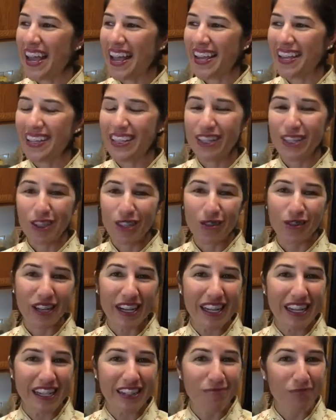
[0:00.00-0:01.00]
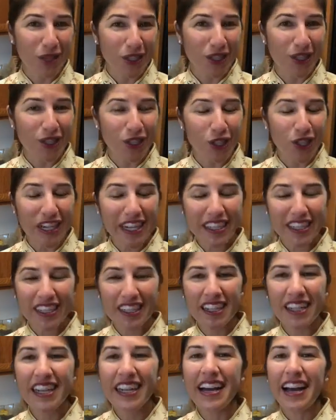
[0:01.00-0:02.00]
and certified personal
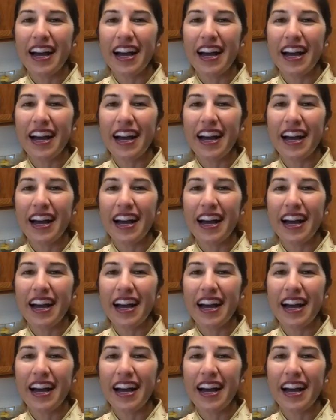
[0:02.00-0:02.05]
trainer.